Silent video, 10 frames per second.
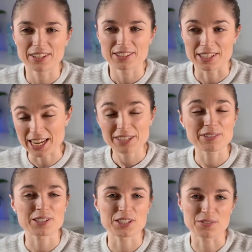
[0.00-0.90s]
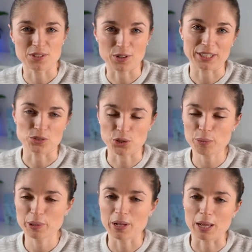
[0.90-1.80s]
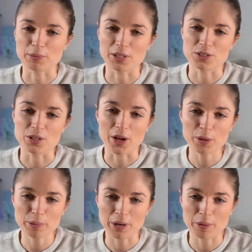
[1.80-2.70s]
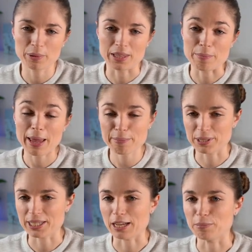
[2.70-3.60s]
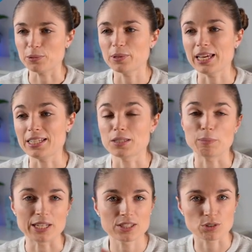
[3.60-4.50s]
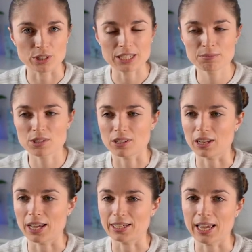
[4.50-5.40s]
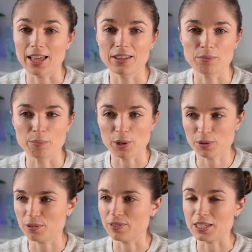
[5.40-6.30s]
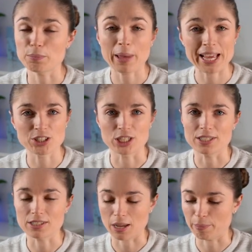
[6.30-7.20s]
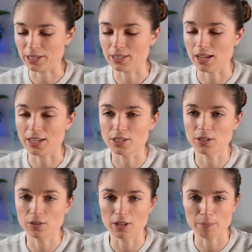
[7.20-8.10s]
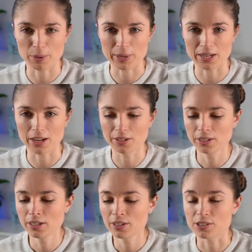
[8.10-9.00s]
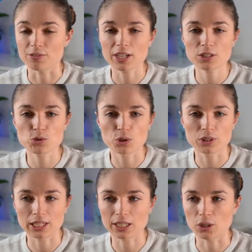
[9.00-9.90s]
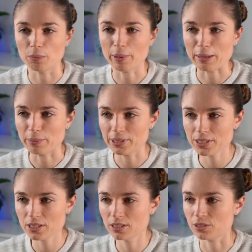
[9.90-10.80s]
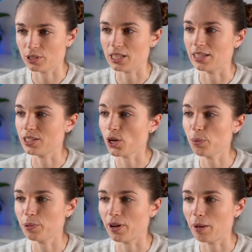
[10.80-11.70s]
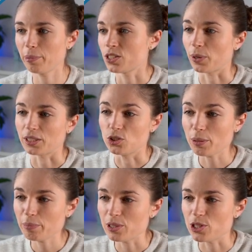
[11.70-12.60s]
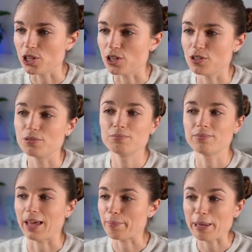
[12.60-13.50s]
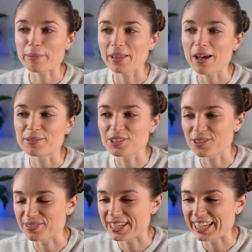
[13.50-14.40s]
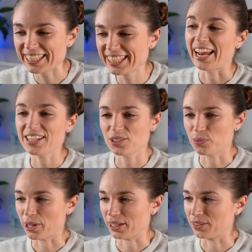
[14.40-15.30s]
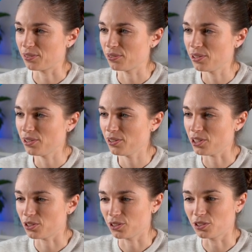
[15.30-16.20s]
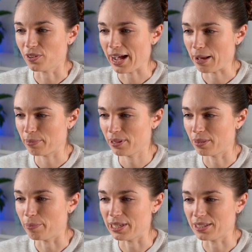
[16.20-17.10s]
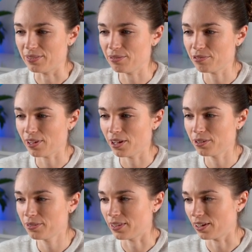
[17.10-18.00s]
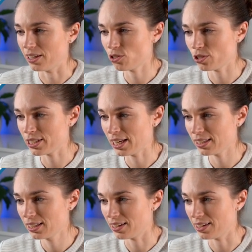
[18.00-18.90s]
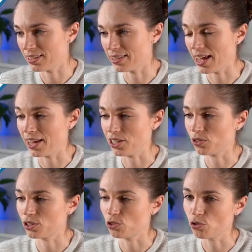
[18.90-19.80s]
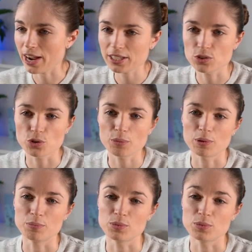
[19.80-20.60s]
To take advantage of the drag and drop, I'm going to open up the papers table in Splitscreen so that I get both of these pages side by side in my window. So if I control click on papers, you'll see that it's opened up. So I can jump into that paper that I was just reading. As you're working through, you can grab the bits of info that are interesting, and then you can drag and drop them